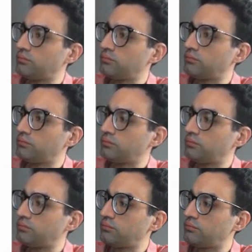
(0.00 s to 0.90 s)

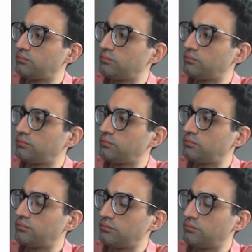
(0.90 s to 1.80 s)

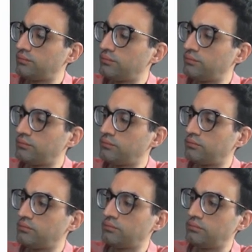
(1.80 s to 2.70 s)

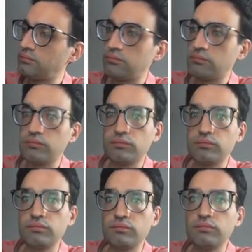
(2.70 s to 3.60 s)

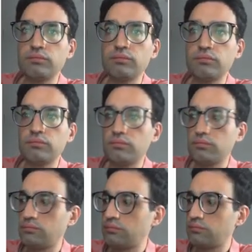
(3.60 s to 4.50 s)

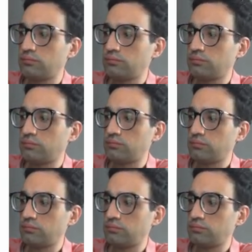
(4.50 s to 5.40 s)

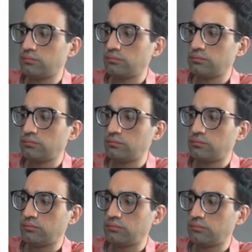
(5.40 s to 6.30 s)

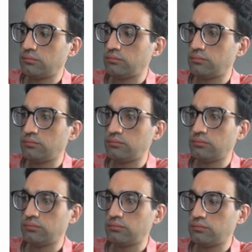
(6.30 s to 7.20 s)

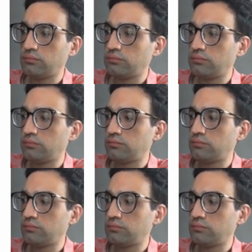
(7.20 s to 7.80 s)
No words are spoken by the person on screen.